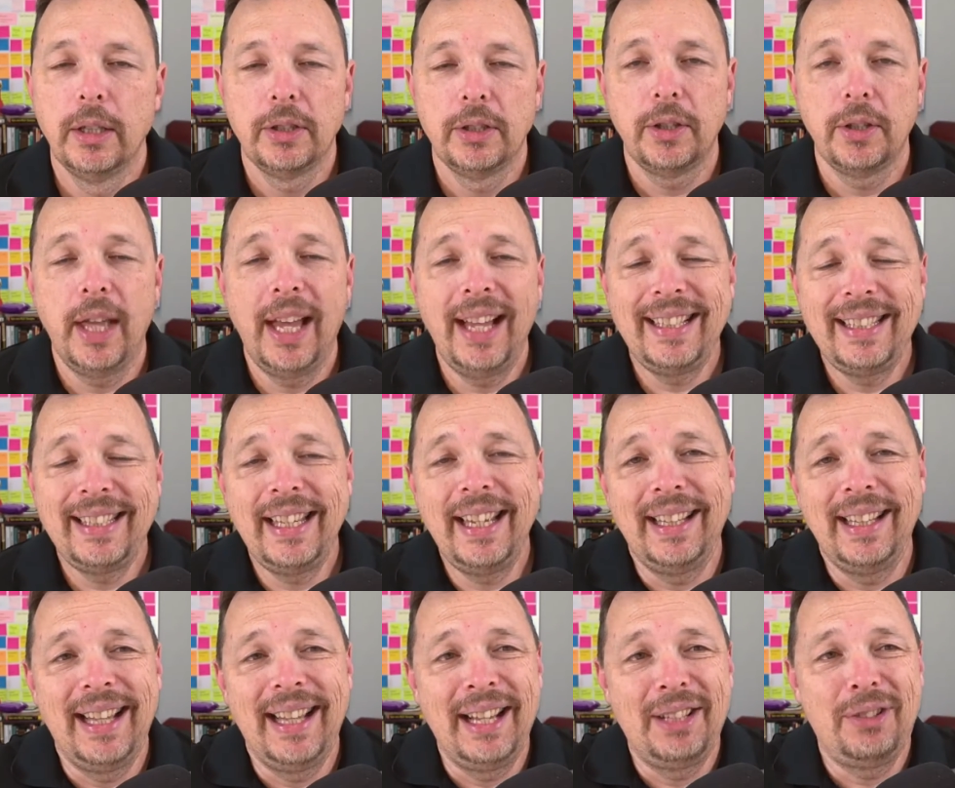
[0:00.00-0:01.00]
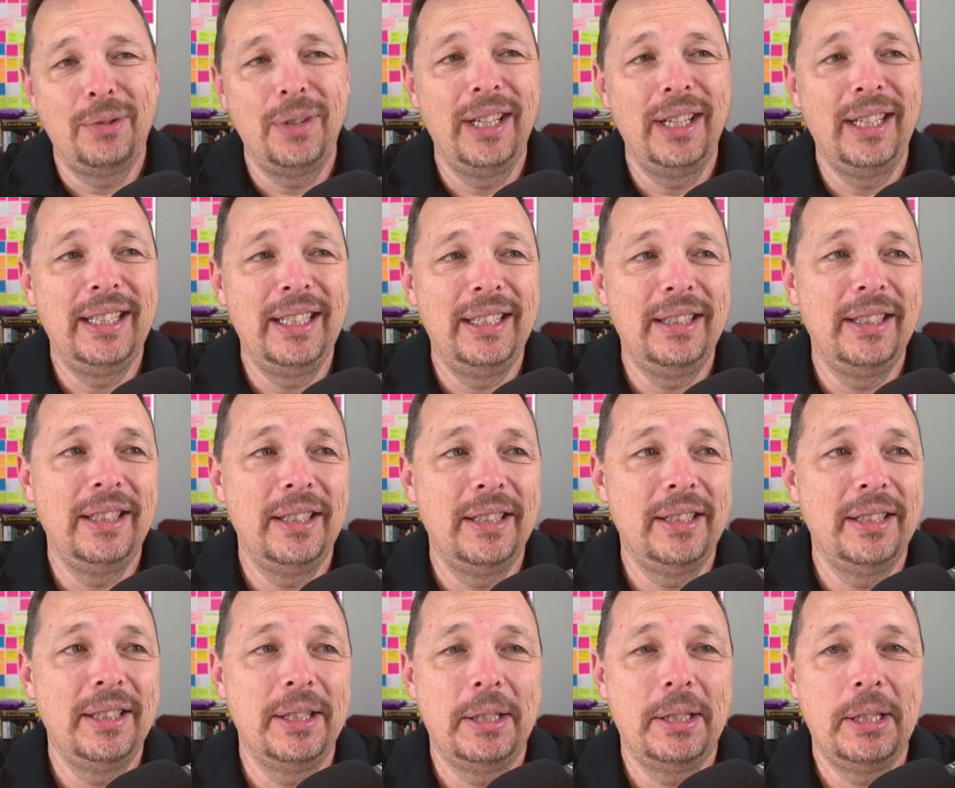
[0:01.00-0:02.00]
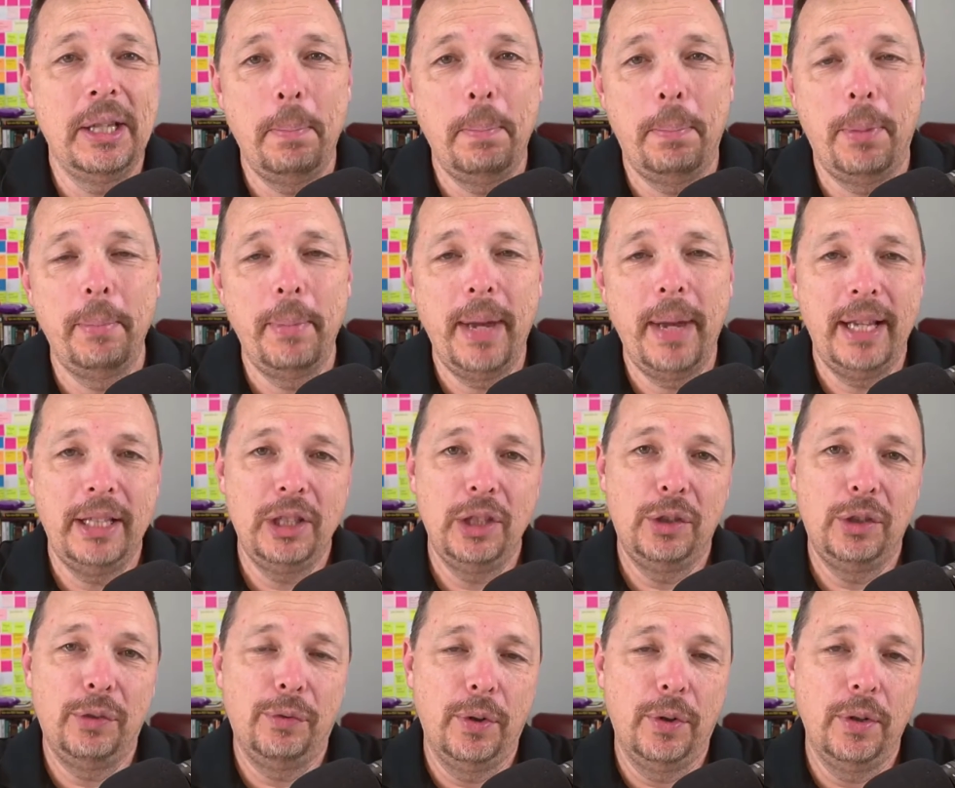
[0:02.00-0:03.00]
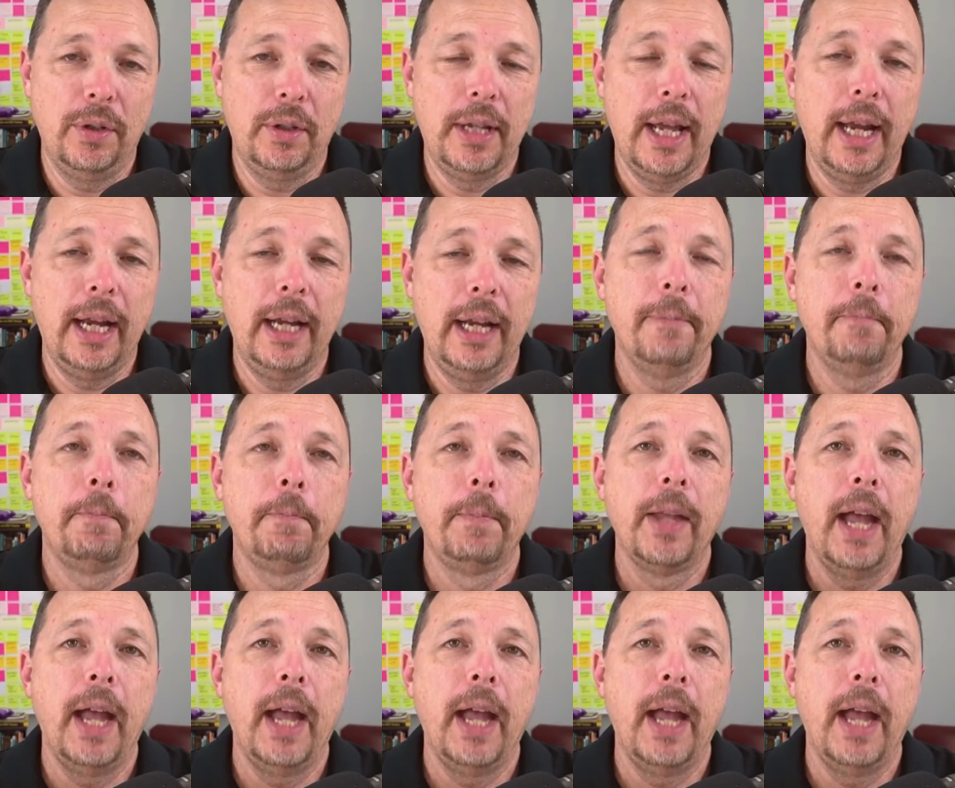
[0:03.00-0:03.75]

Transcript: So that's it. That's really the, the simple message for today.